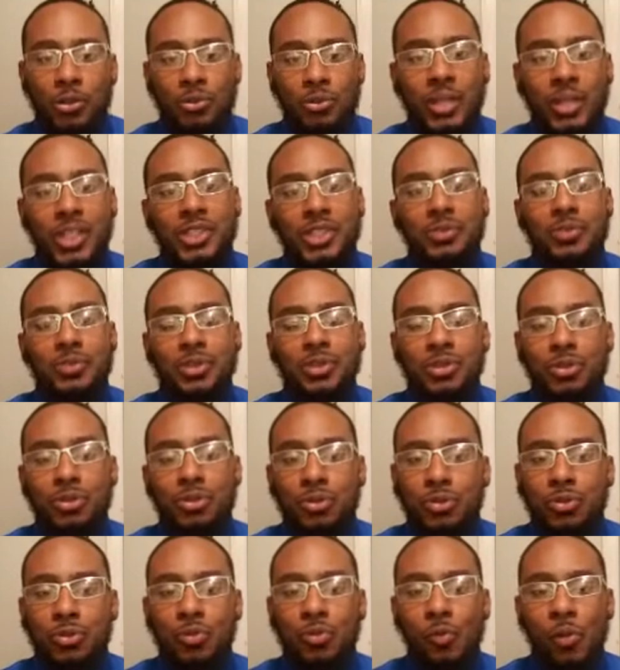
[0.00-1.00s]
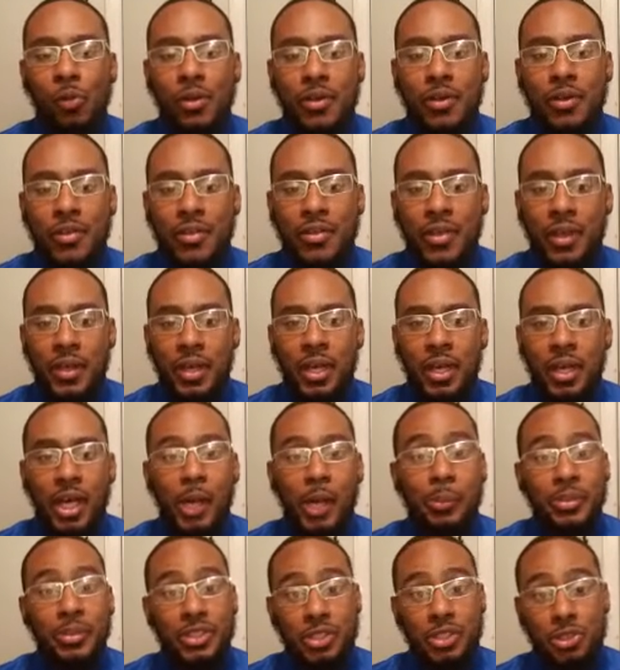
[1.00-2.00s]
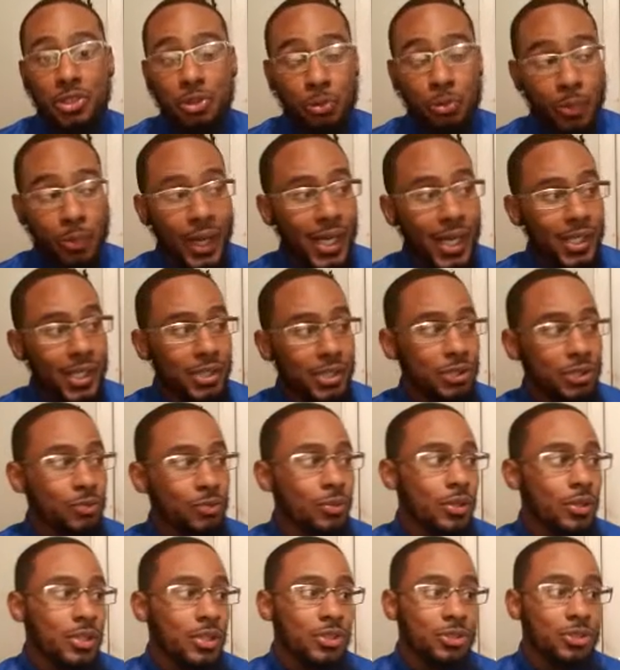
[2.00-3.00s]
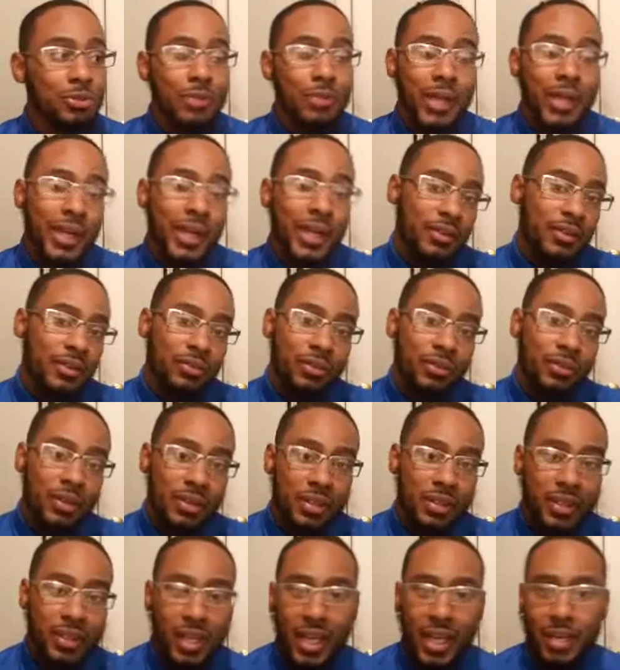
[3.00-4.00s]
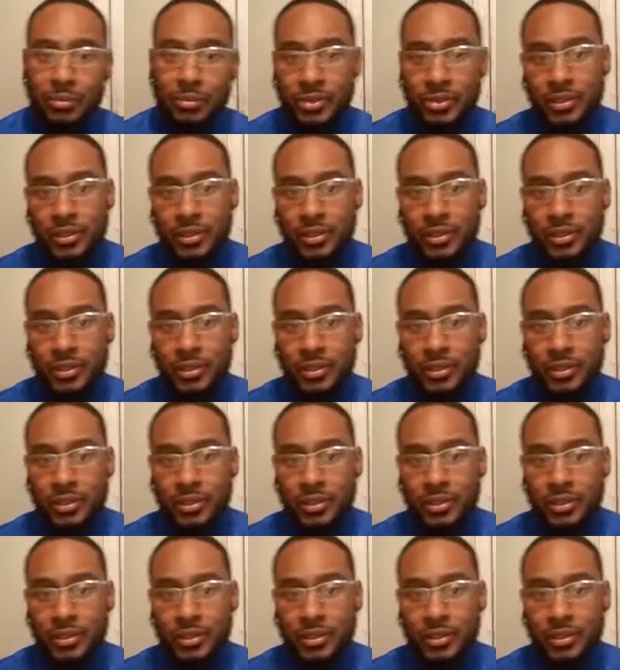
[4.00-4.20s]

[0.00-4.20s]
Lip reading: that you would do with a potential buyer. You want to do that in front of the camera.